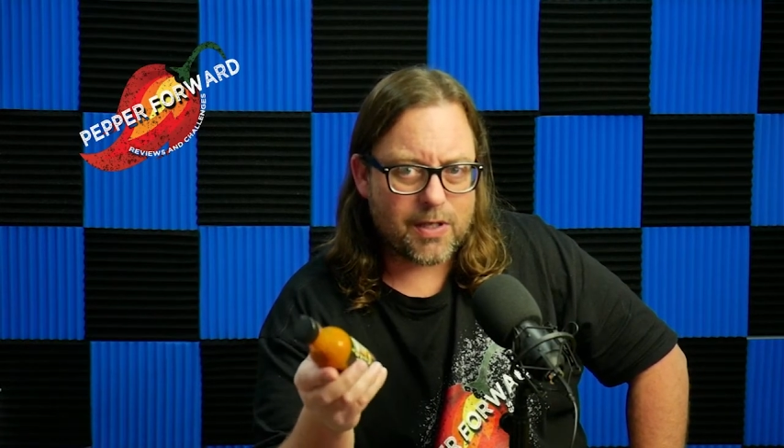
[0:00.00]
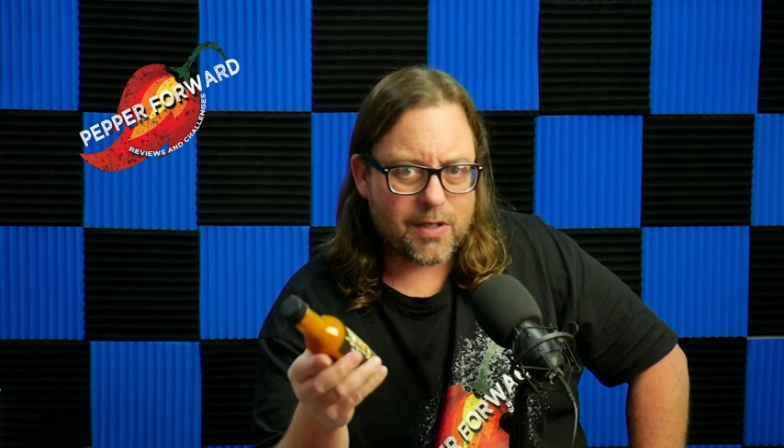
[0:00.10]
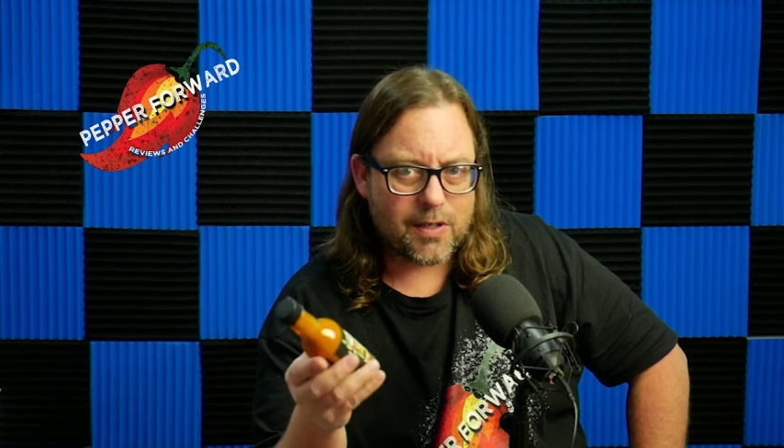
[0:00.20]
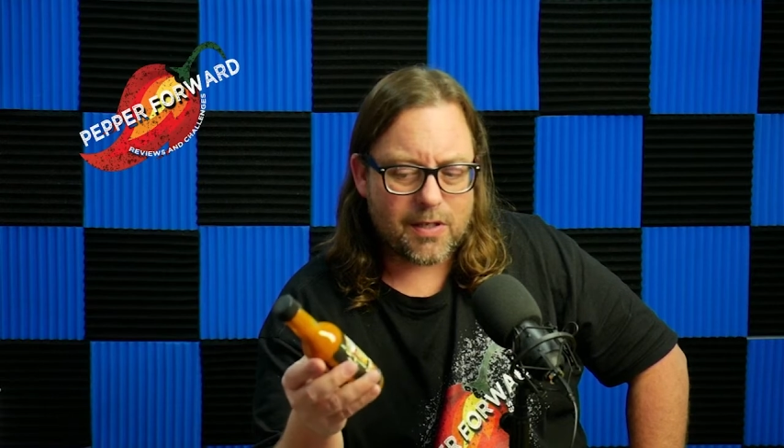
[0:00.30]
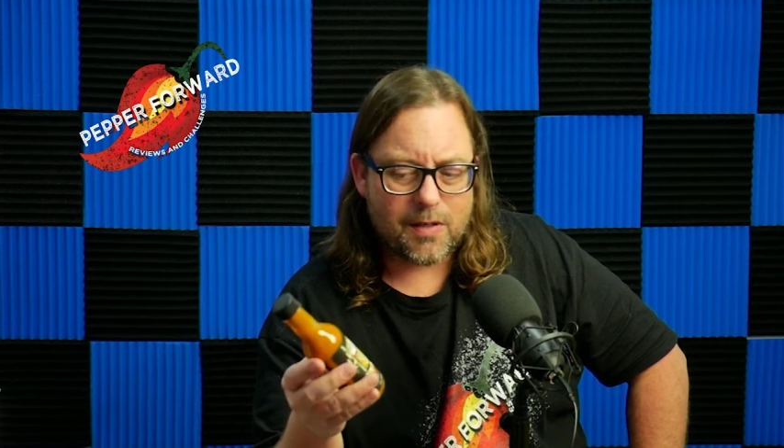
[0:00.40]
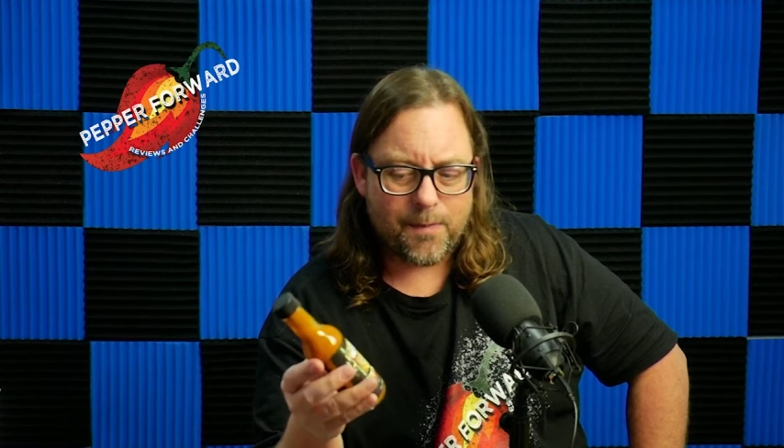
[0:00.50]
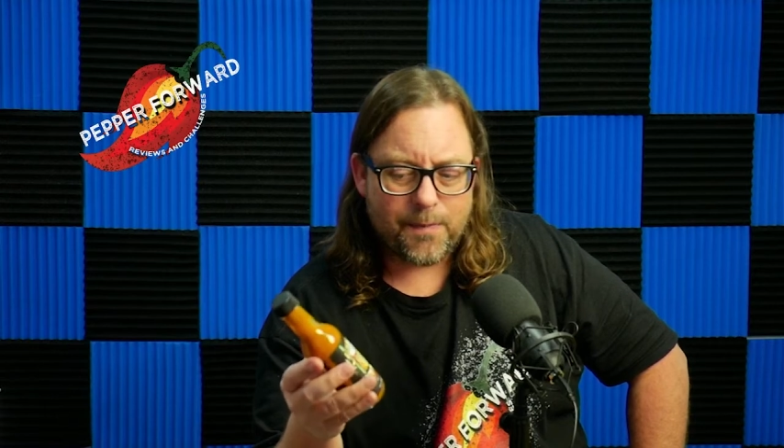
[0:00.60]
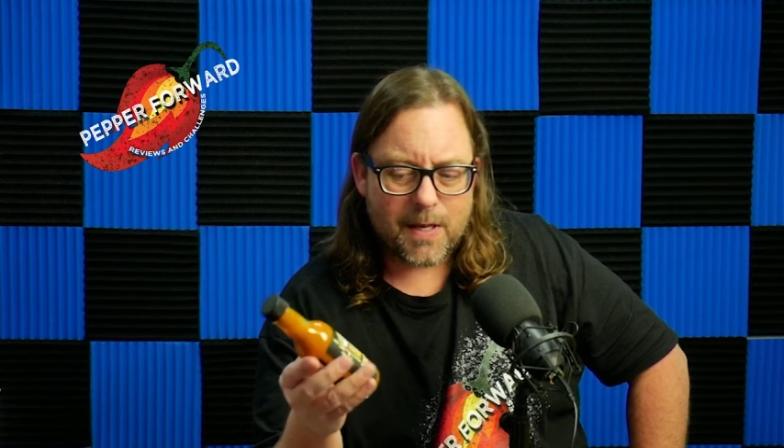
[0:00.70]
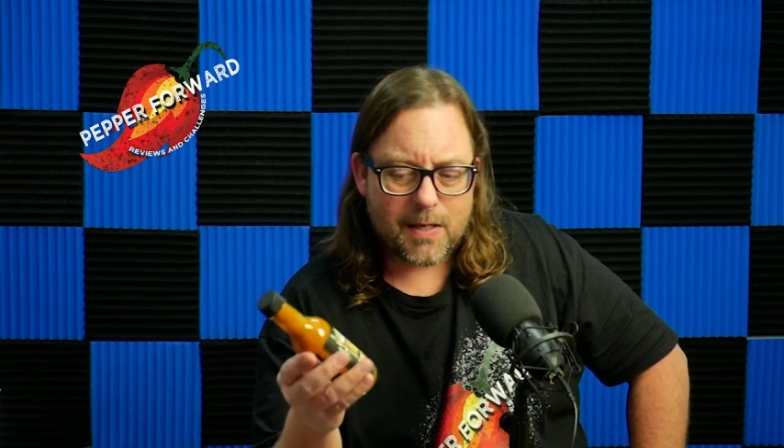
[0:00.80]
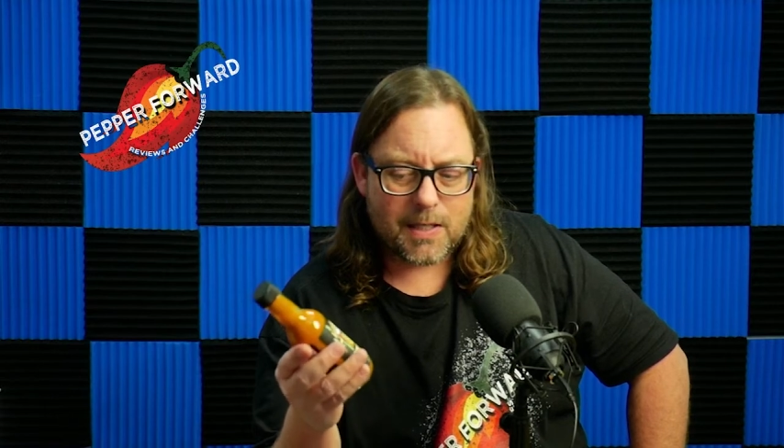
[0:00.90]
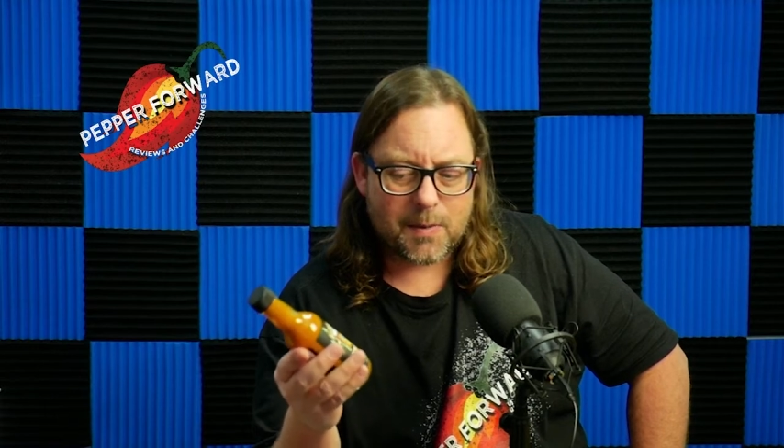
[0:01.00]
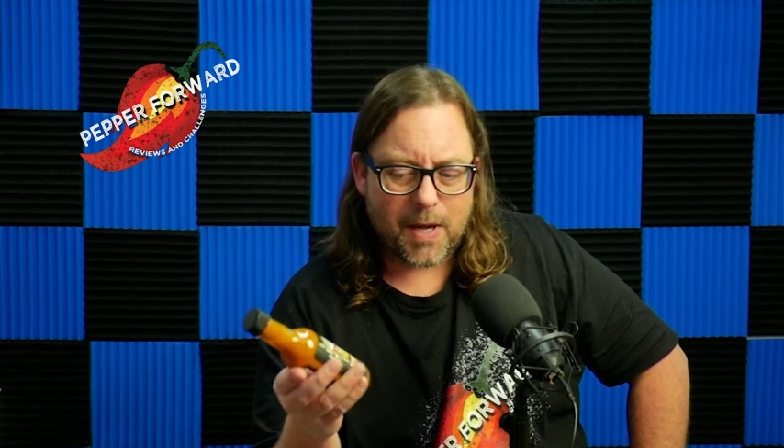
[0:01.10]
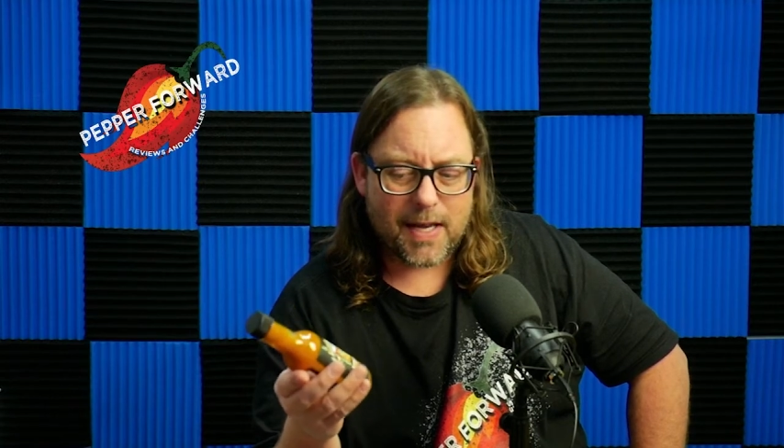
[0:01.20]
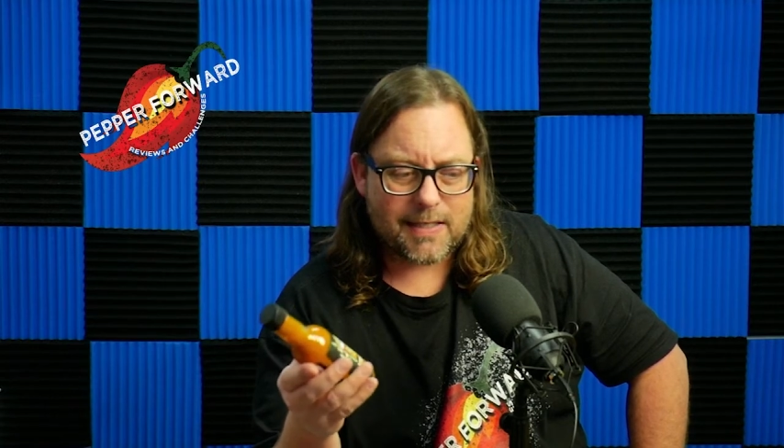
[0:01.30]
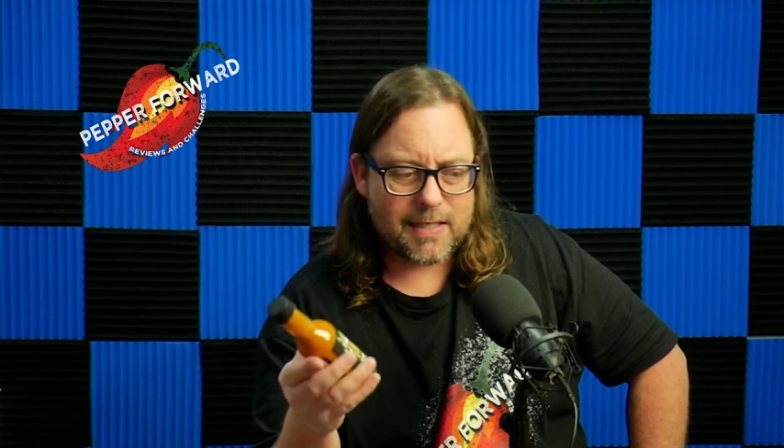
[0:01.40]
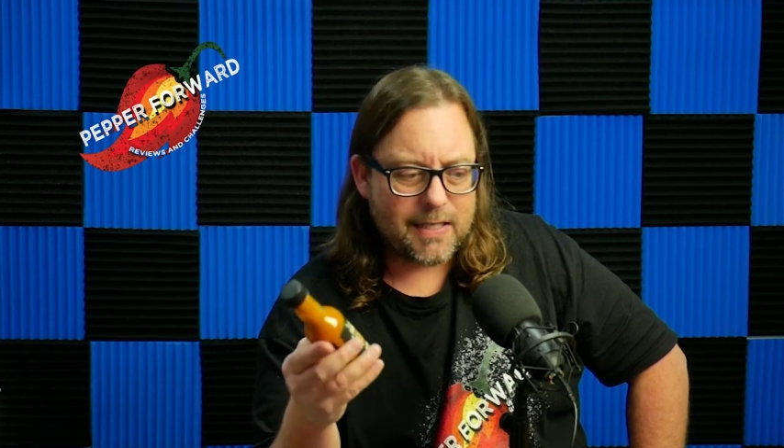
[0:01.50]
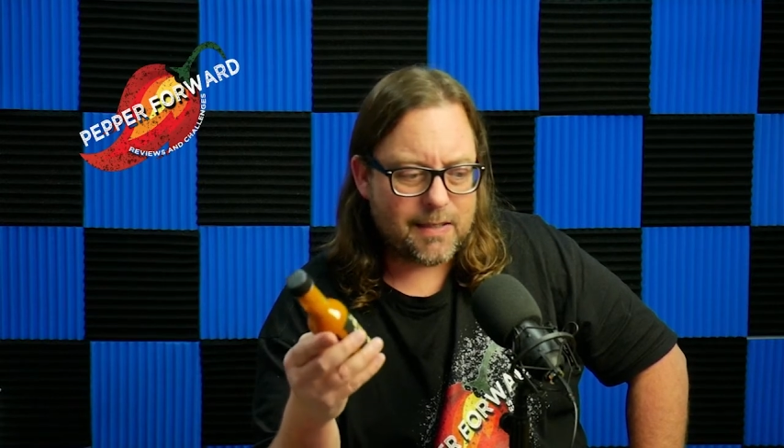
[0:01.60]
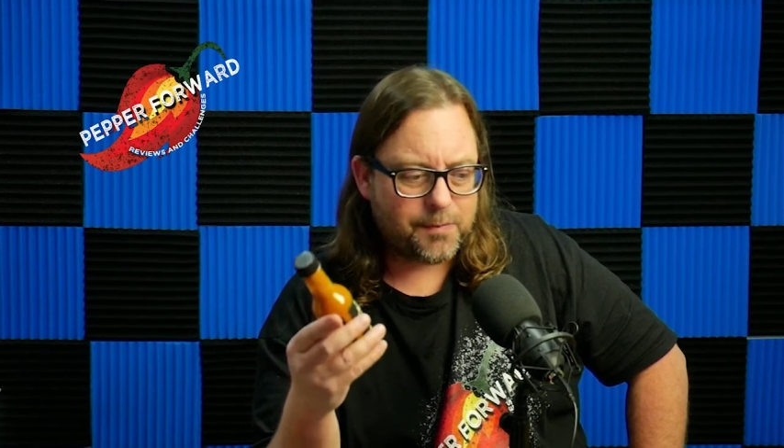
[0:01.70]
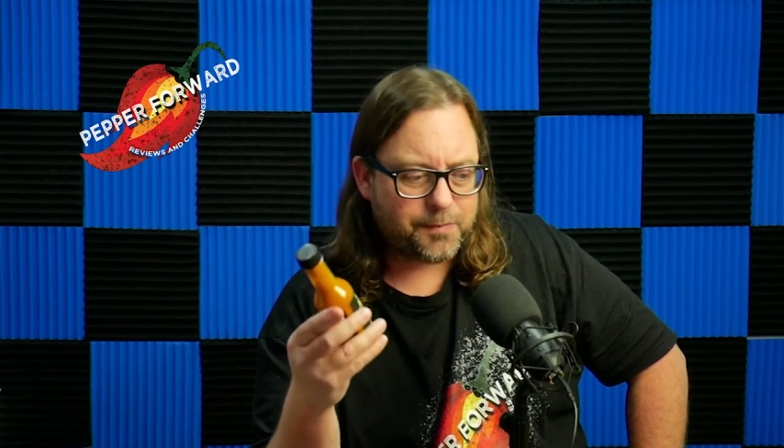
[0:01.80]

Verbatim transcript: good spicy